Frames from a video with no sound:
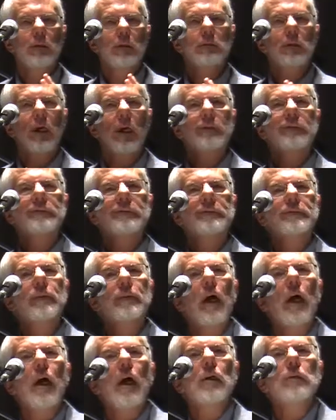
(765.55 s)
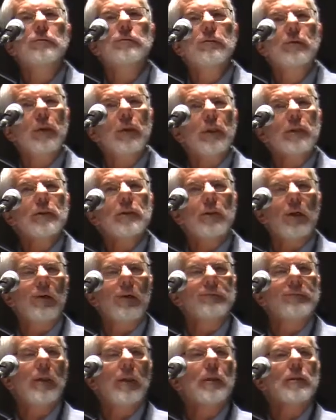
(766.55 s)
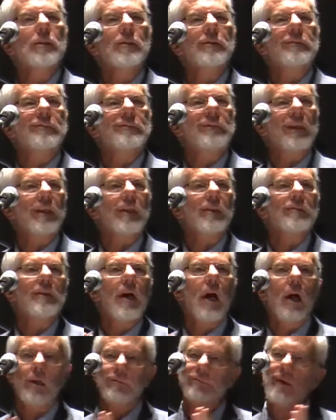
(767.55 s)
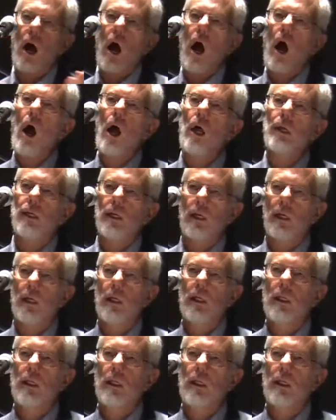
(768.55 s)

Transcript: where wisdom is the female partner,